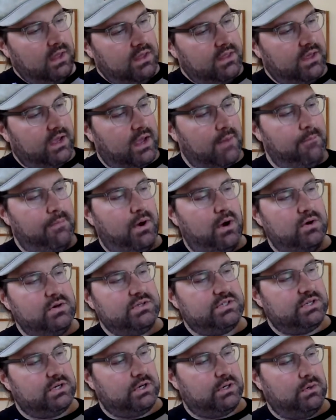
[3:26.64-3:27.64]
the
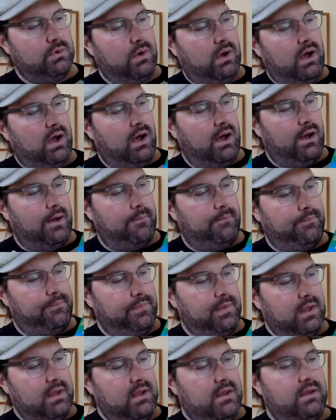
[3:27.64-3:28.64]
composer.
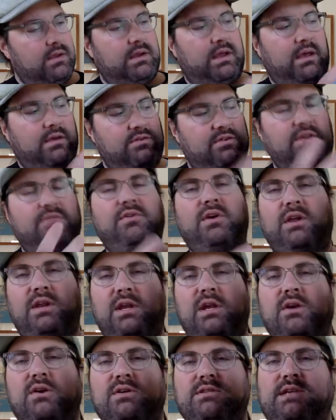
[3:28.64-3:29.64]
See if you can
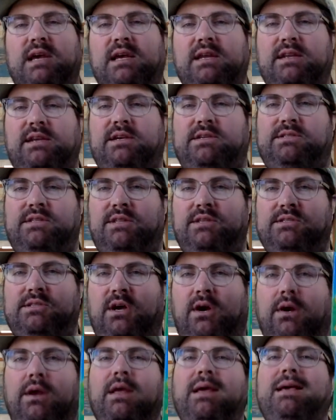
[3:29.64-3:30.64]
hear his ideas in the
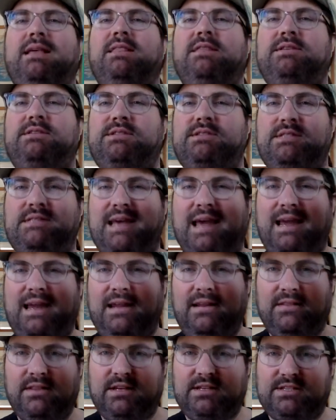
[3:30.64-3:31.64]
song. The
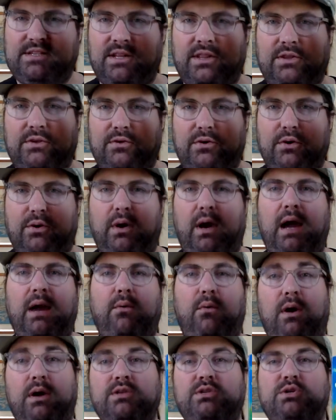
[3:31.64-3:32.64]
second listen through, I
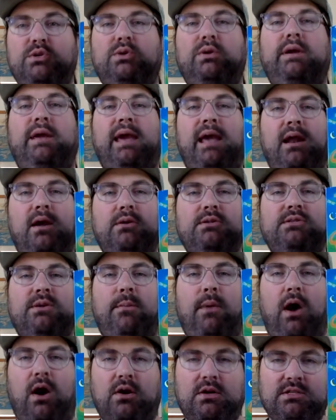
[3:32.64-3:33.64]
want you to get out
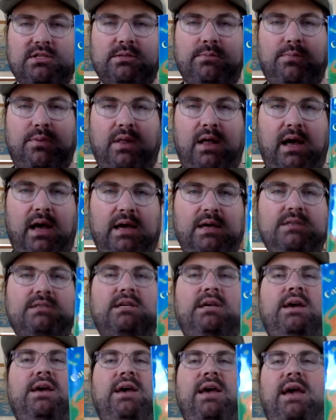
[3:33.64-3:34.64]
some art
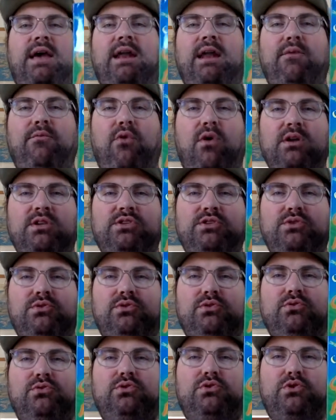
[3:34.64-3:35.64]
supplies and I want you
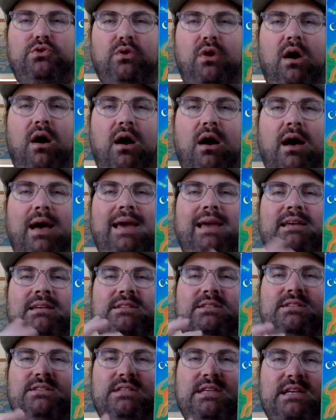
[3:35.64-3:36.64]
to draw a
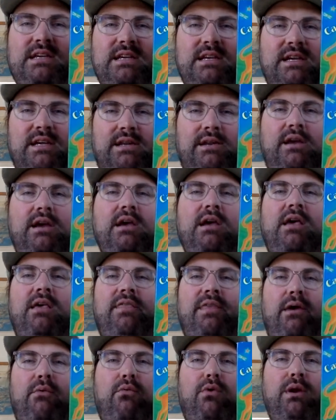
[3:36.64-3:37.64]
scene
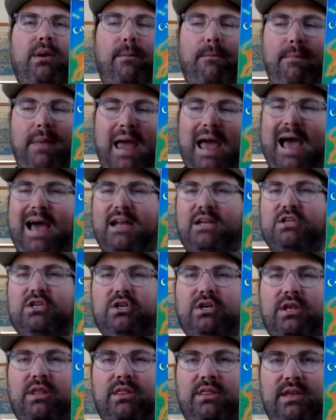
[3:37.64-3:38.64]
that would
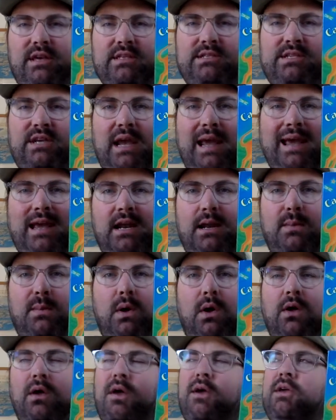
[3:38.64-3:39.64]
match this
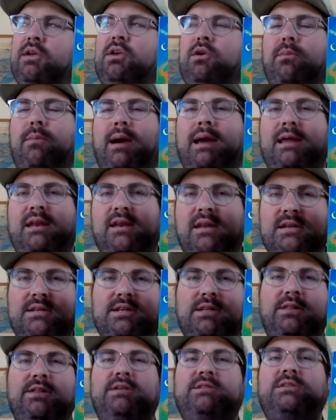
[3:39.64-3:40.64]
animal. You might need
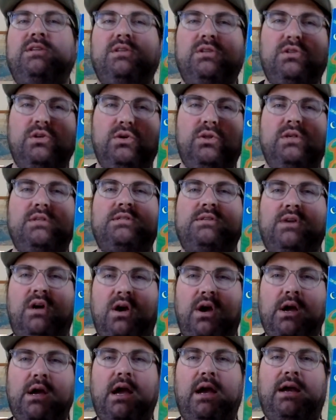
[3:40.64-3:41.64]
to listen to the
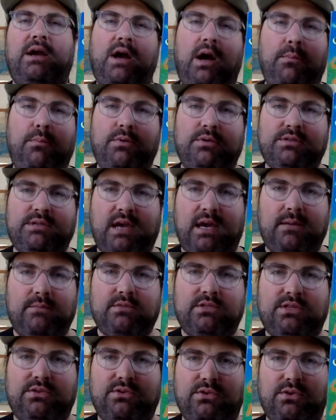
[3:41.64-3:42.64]
song a couple
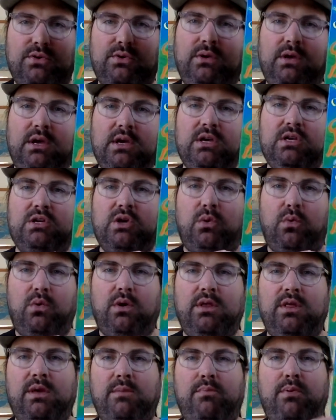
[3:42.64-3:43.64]
times through to
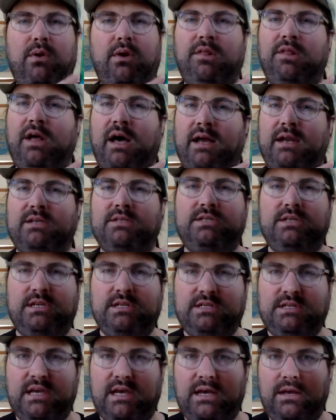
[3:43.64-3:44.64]
really put a lot of
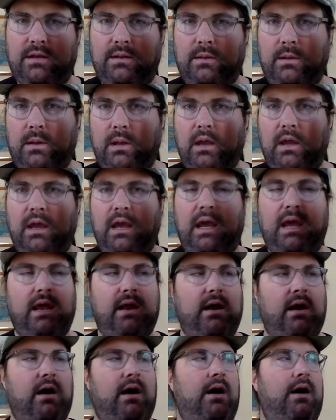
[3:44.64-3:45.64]
detail
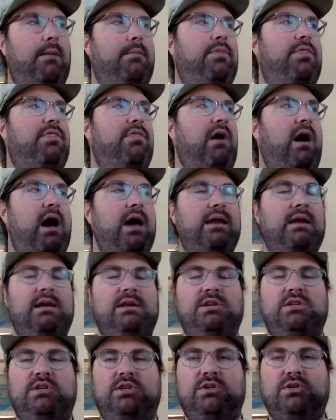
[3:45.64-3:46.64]
and thought
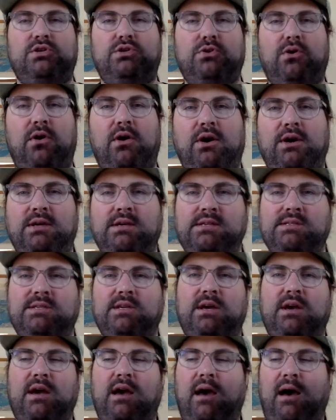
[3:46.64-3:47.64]
into your
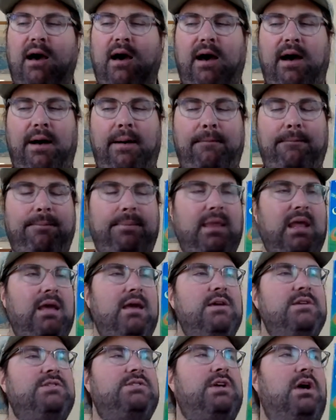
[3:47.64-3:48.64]
drawings.
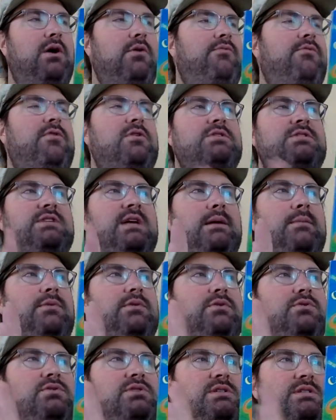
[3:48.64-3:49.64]
So first time
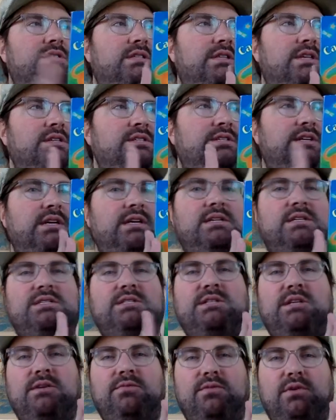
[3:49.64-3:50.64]
through, just listening to
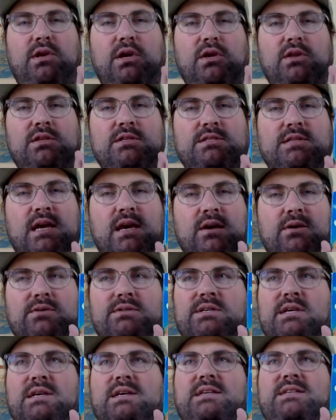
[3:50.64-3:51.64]
see if you hear the
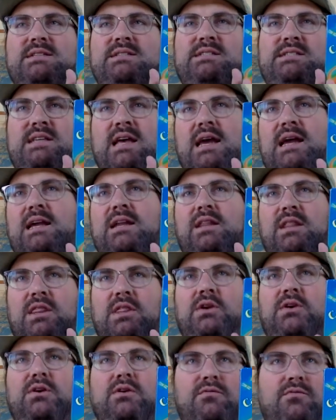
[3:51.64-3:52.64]
sounds. Second,
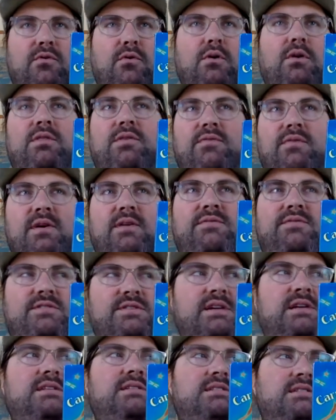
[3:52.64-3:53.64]
third, fourth, fifth,
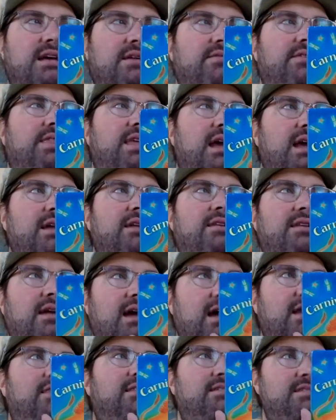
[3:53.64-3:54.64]
sixth, seventh, eighth,
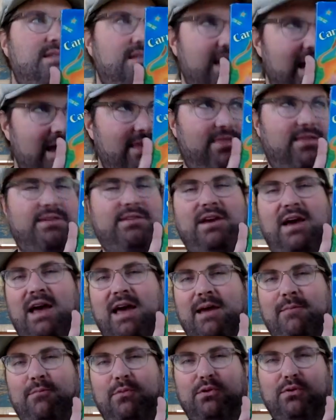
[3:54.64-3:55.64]
ninth, 10th
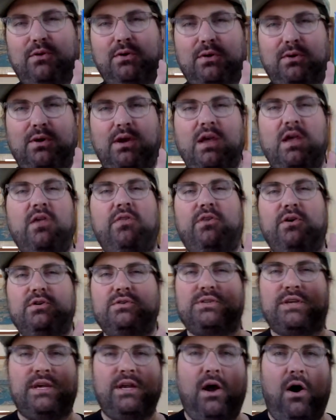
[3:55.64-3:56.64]
time through,
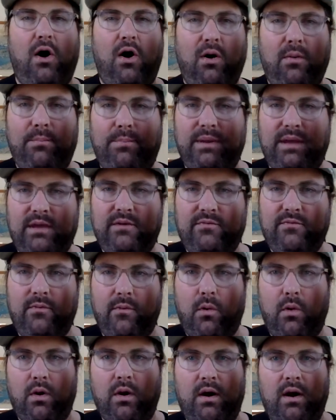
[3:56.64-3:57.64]
those can all be
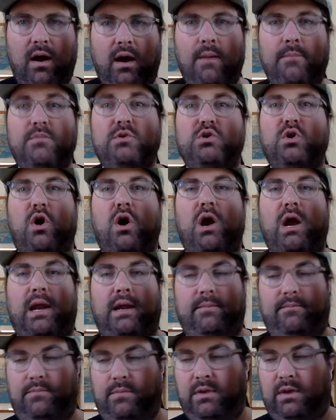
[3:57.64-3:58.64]
for drawing.
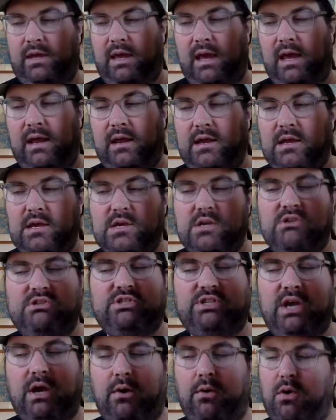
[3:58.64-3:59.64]
Okay,
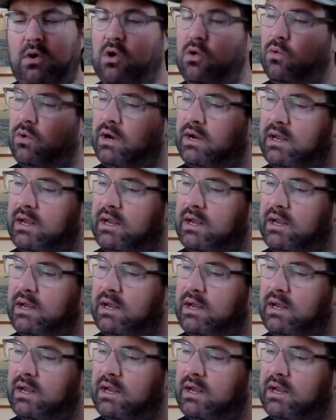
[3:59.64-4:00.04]
so we're